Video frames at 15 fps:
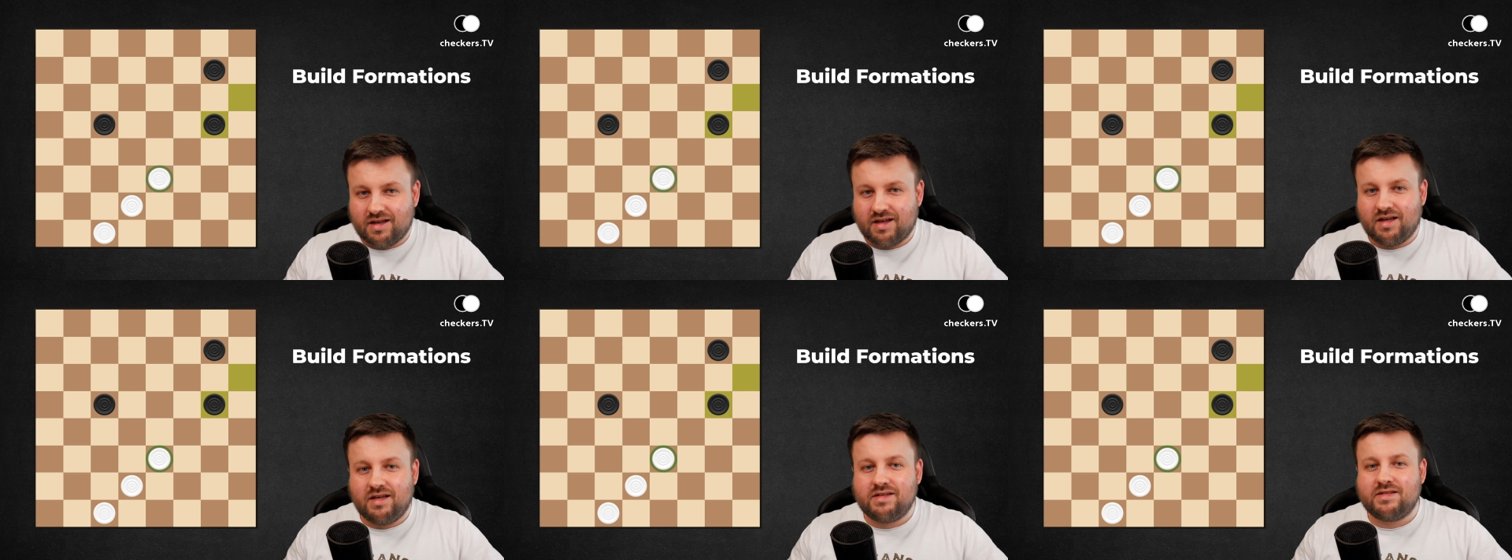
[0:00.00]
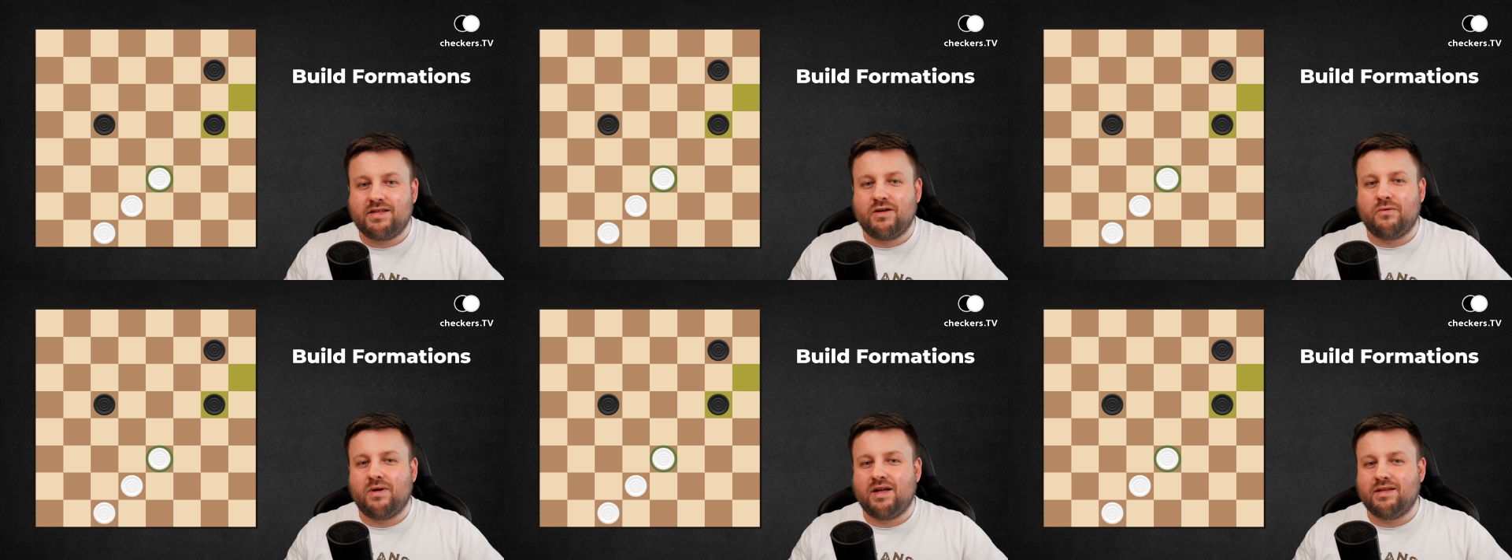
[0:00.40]
is
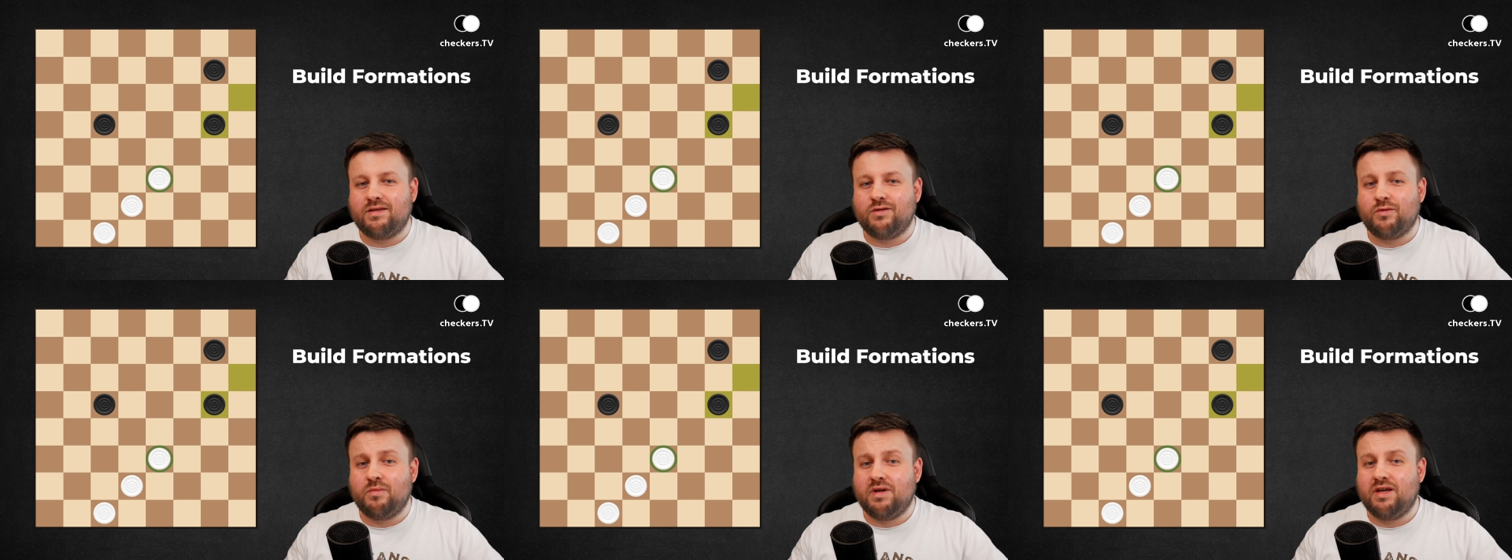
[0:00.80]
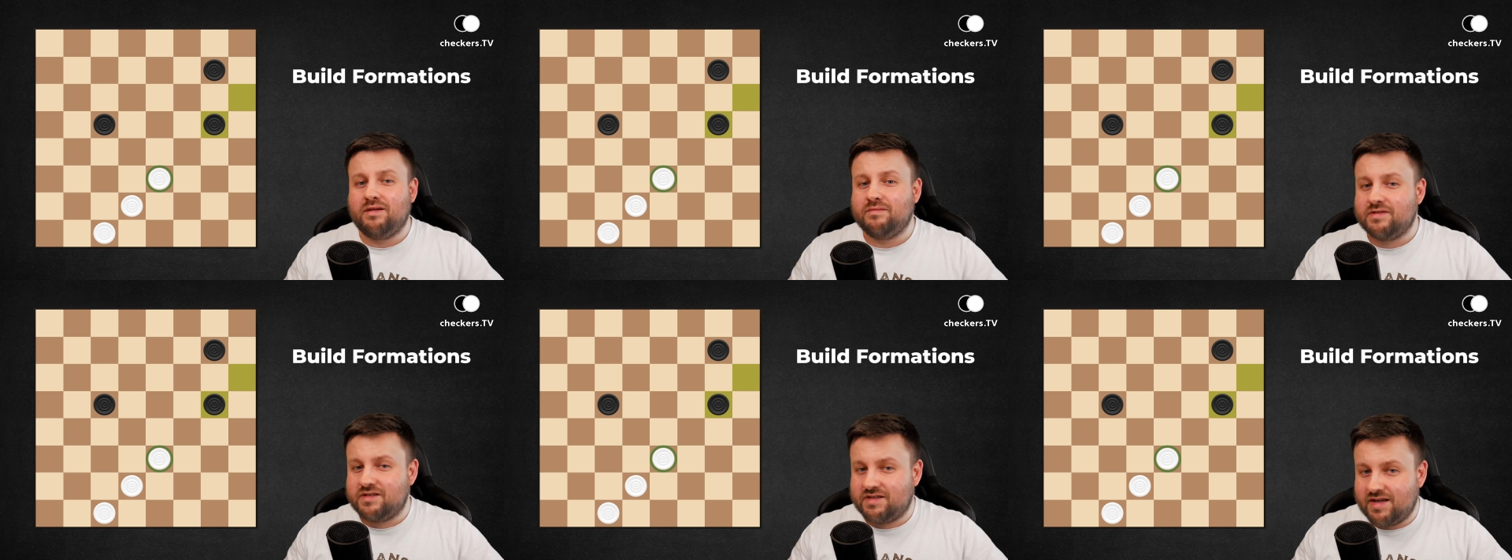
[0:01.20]
the one to be
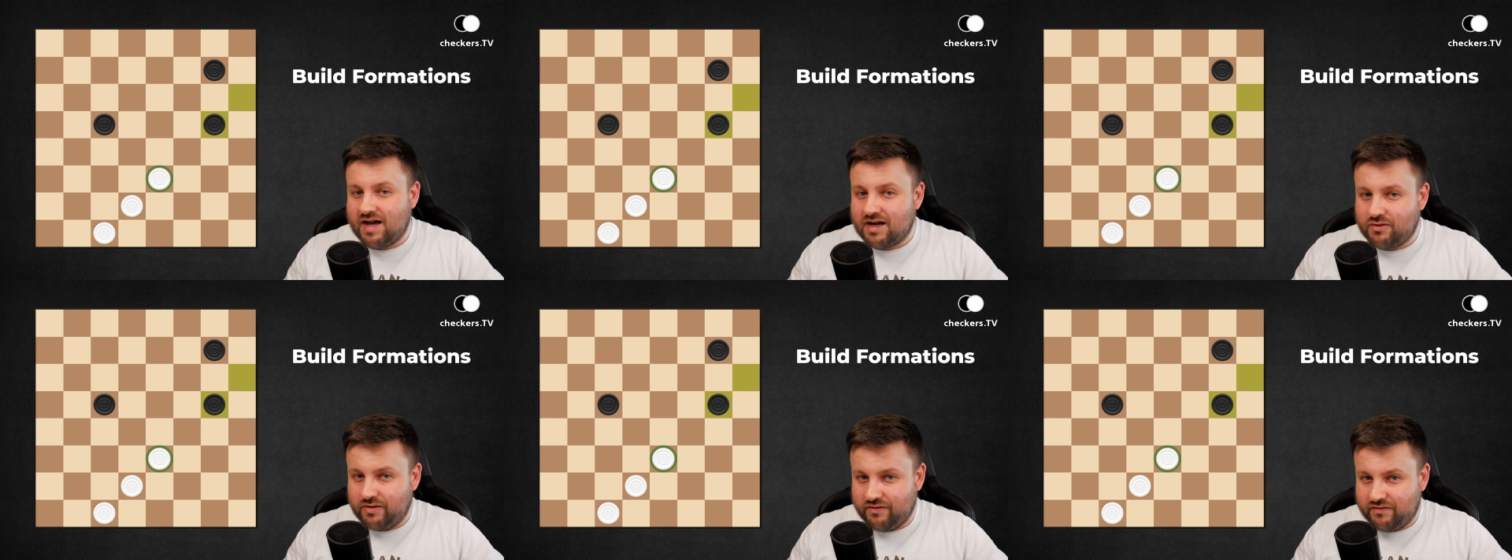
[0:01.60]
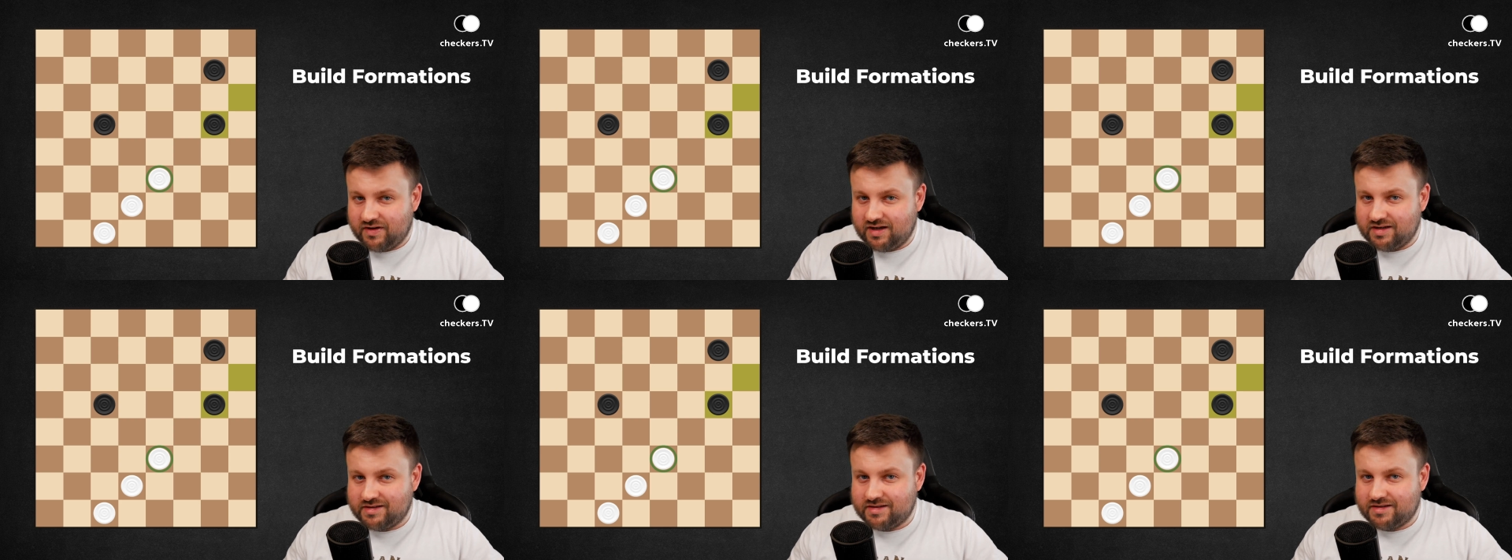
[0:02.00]

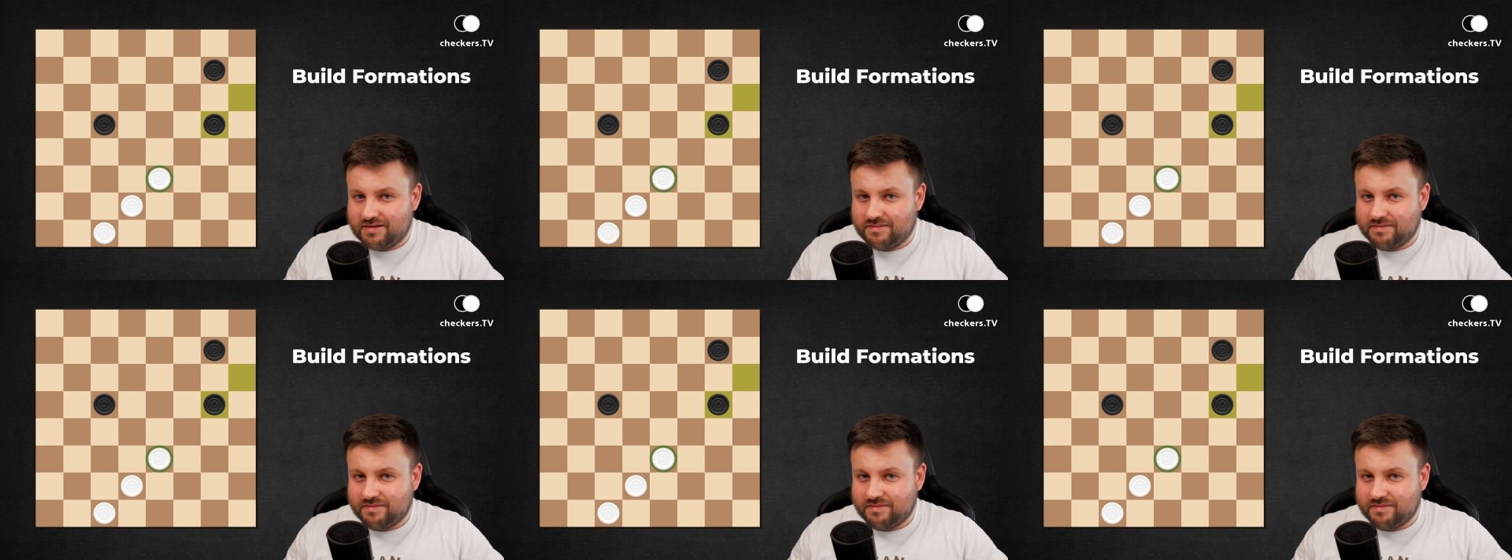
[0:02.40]
sacrificed.